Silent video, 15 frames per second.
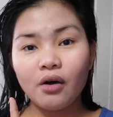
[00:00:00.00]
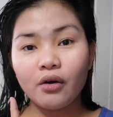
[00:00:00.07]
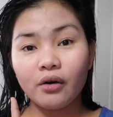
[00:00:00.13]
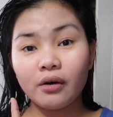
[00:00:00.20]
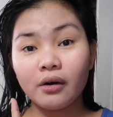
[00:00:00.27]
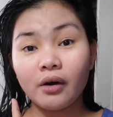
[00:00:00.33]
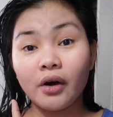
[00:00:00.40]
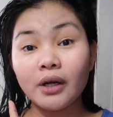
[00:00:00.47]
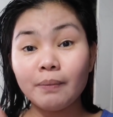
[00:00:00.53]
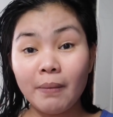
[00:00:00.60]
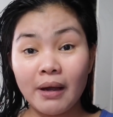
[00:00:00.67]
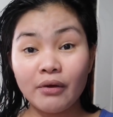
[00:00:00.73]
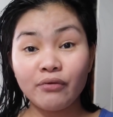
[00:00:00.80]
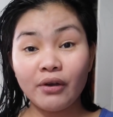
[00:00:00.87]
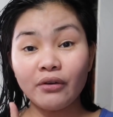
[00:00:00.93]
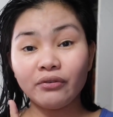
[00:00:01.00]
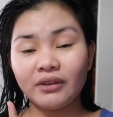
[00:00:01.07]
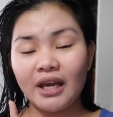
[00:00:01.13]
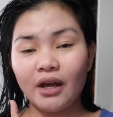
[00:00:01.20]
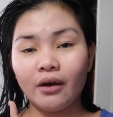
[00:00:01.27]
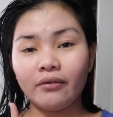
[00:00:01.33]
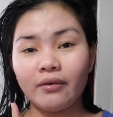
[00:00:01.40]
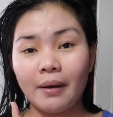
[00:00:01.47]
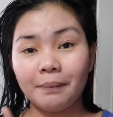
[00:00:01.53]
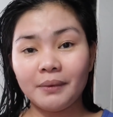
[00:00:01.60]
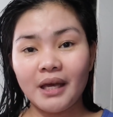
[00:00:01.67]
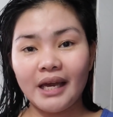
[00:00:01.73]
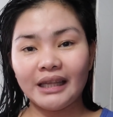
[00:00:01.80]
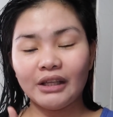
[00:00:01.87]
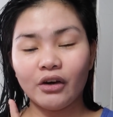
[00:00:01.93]
On my 5th day of
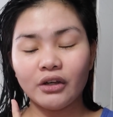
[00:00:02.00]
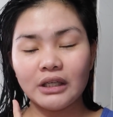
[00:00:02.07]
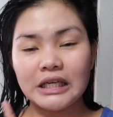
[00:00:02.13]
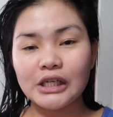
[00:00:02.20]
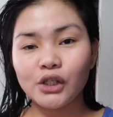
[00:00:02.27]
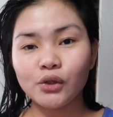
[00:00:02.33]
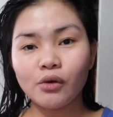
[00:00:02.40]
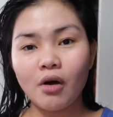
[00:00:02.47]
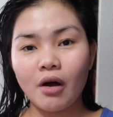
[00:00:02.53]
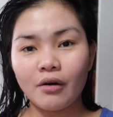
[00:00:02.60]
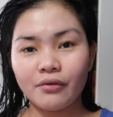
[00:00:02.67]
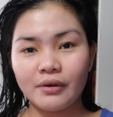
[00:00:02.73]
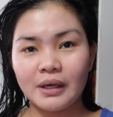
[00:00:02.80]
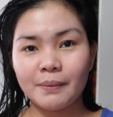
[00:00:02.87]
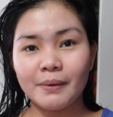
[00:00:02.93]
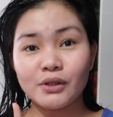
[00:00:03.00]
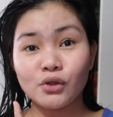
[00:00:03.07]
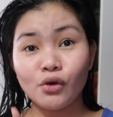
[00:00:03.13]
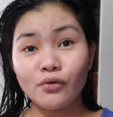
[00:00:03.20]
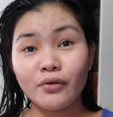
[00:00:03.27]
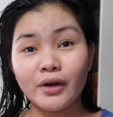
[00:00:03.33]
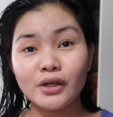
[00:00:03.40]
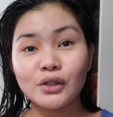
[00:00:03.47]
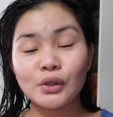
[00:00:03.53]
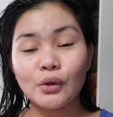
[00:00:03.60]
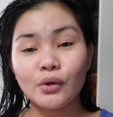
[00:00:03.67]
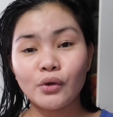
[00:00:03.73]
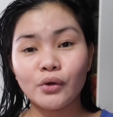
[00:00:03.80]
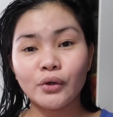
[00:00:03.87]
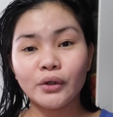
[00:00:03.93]
update on Lishou Coffee. But so far,
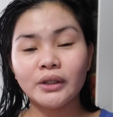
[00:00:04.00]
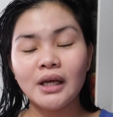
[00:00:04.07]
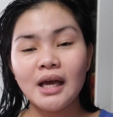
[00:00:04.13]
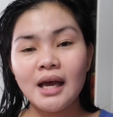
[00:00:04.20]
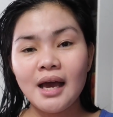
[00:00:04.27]
so good.